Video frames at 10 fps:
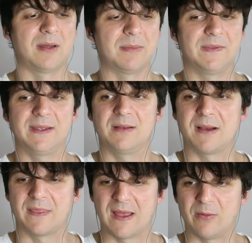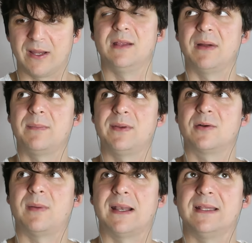I mean, thinking about it that way, it might be
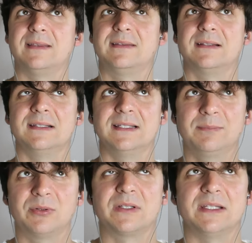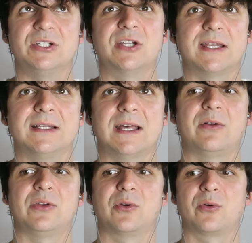your body deliberately shutting
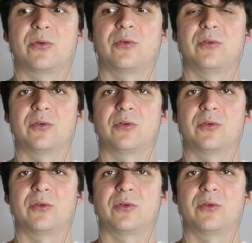down your,